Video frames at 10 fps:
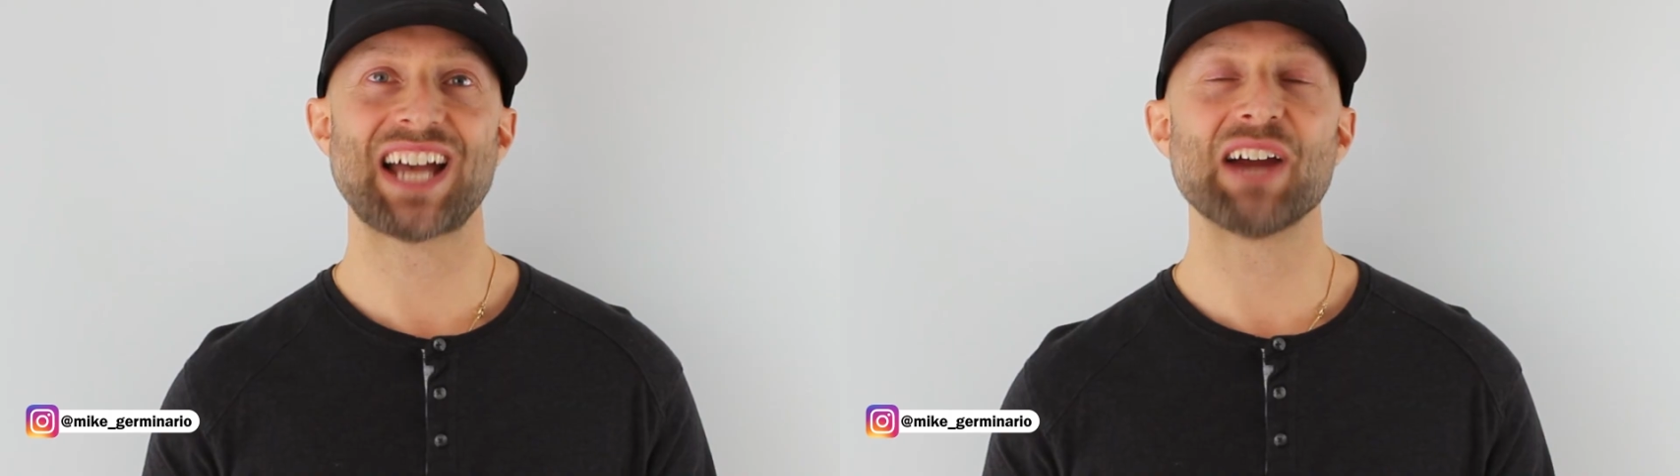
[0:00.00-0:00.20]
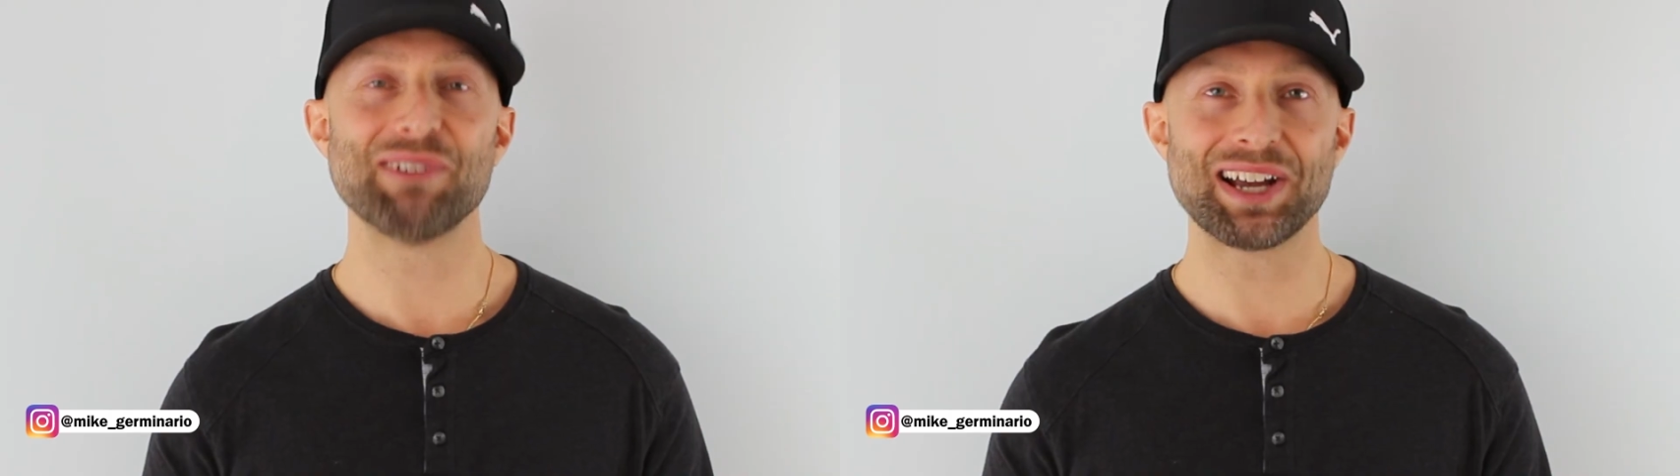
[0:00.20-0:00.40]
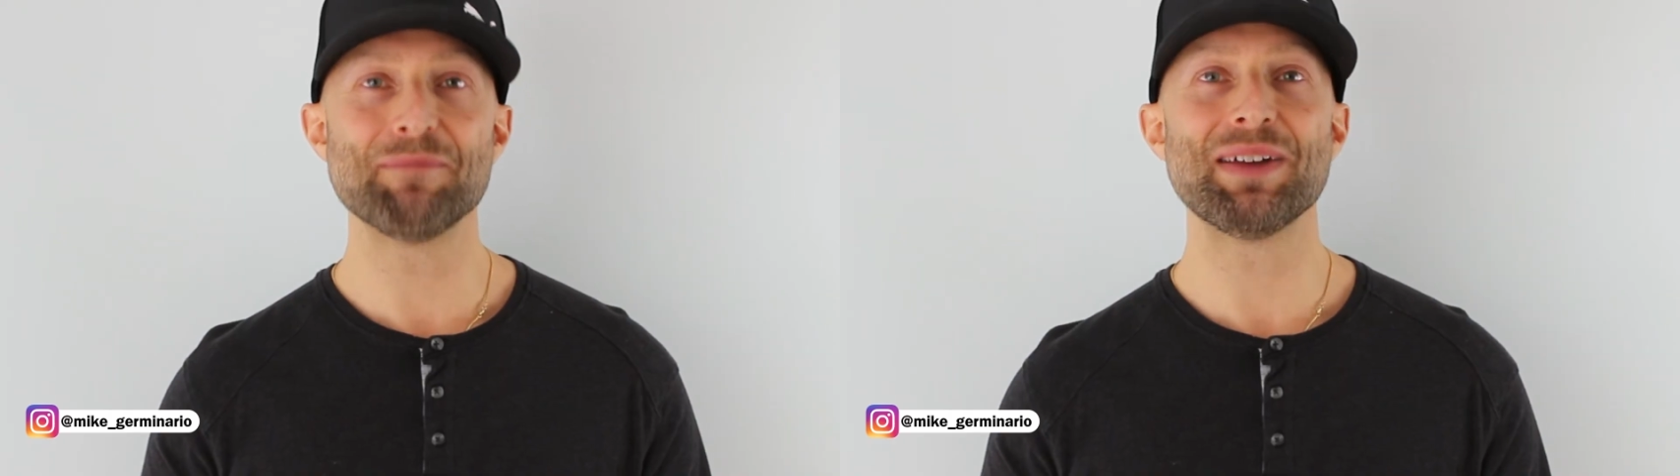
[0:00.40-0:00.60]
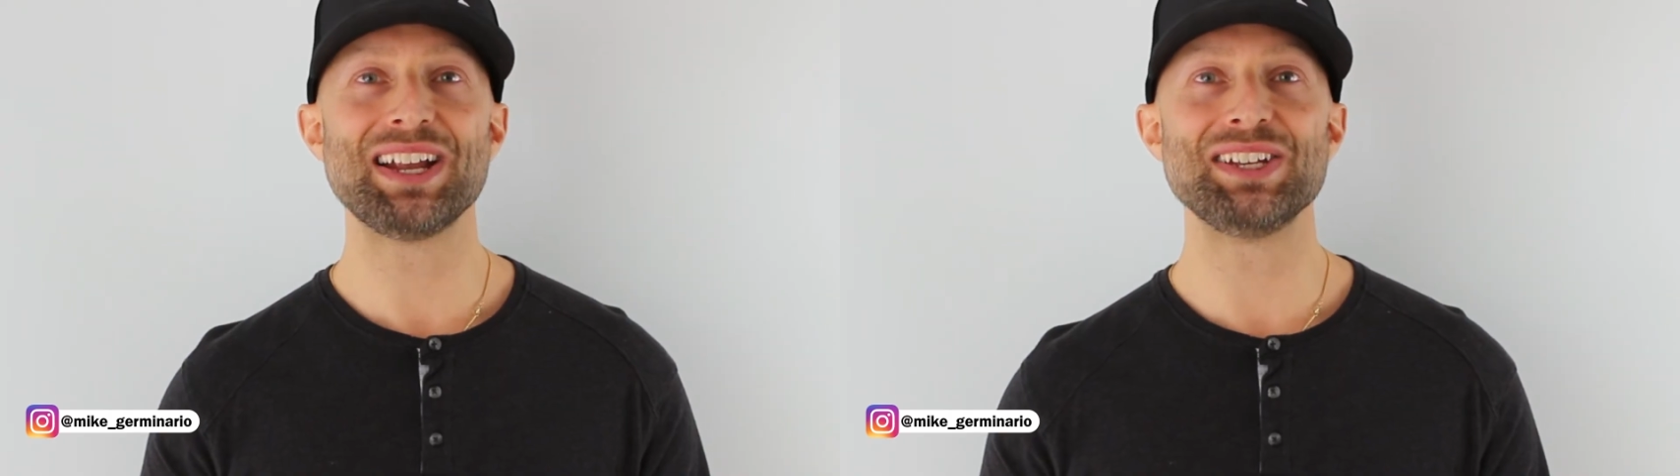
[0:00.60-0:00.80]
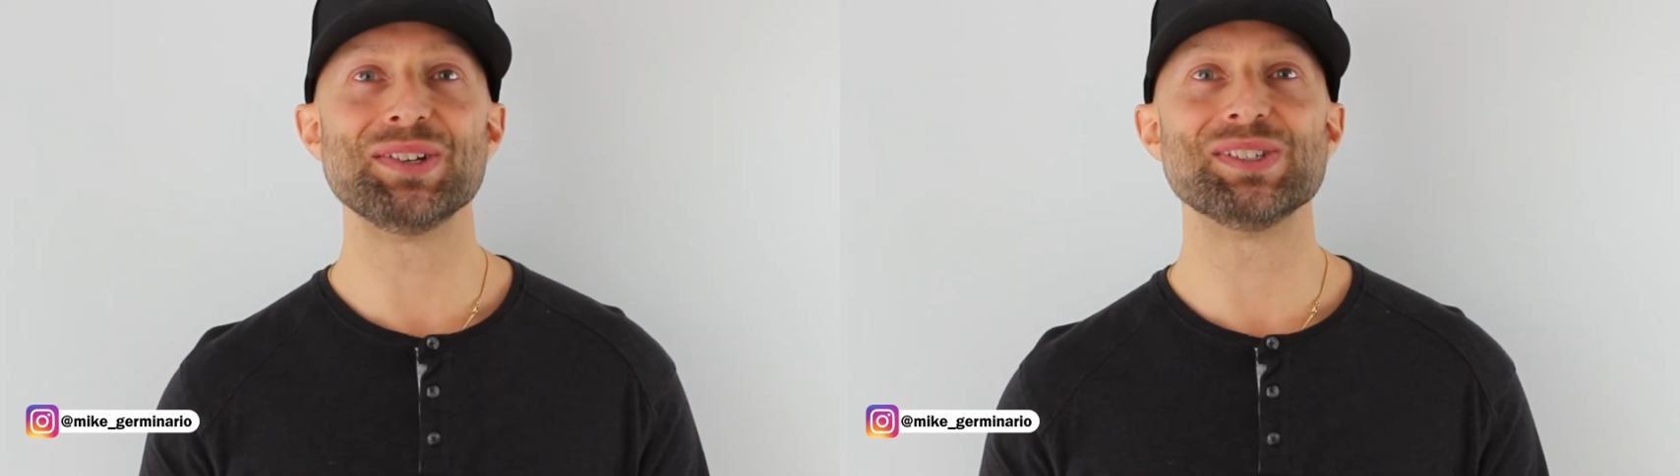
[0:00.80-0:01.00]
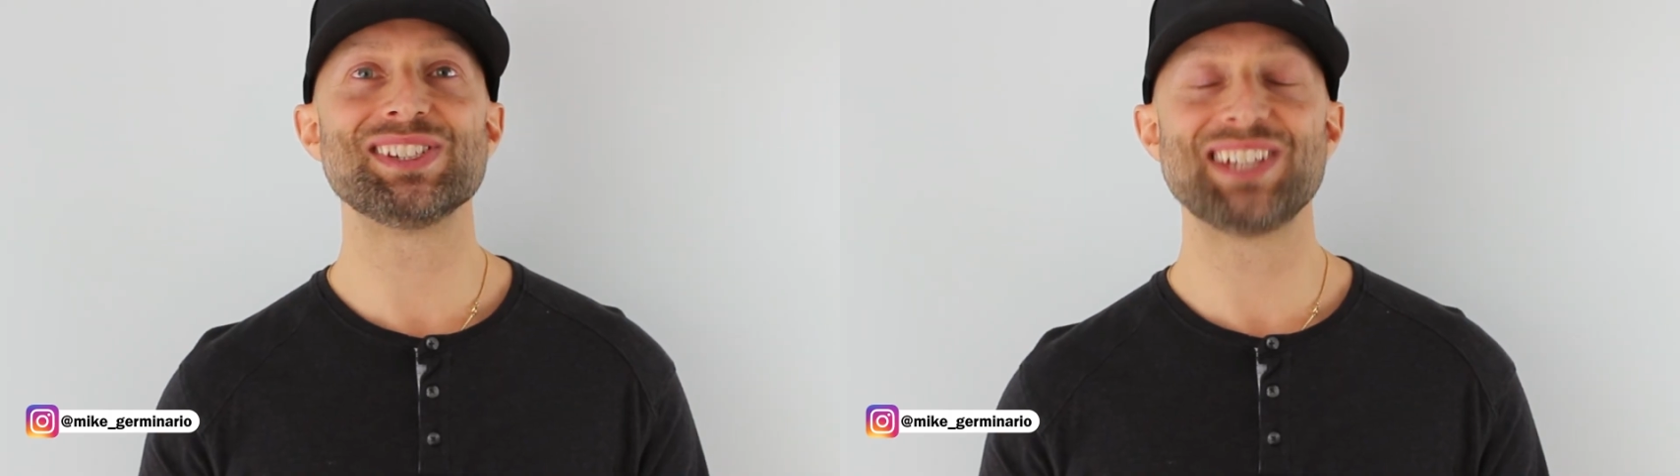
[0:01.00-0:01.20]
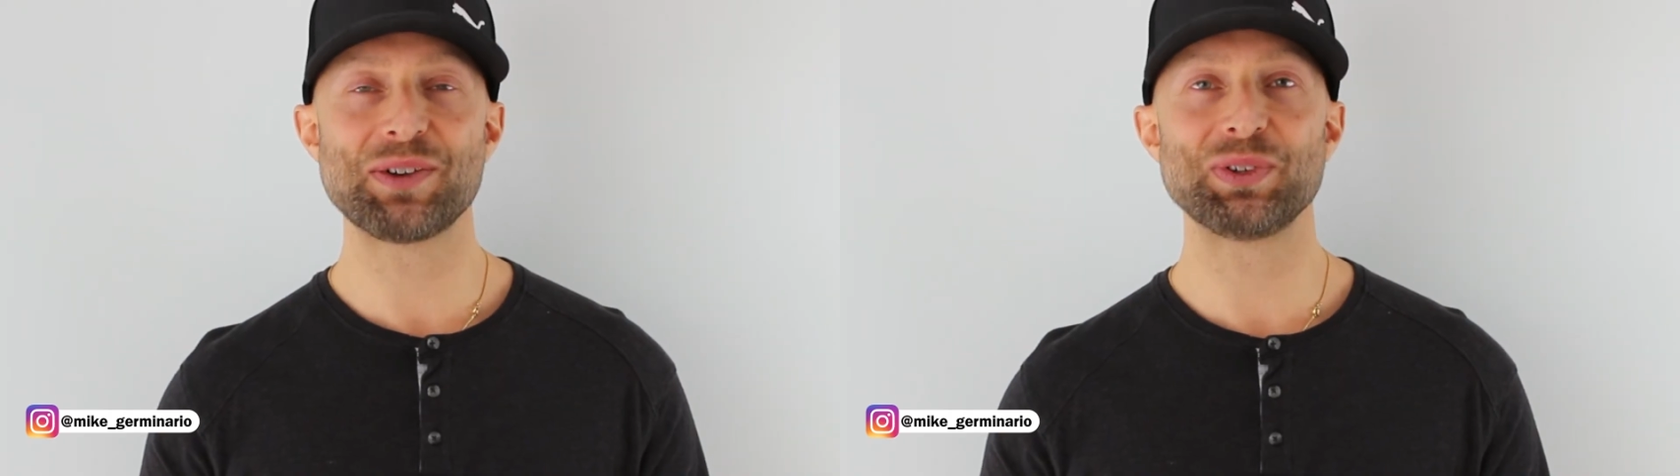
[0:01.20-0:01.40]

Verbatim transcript: I recommend you stick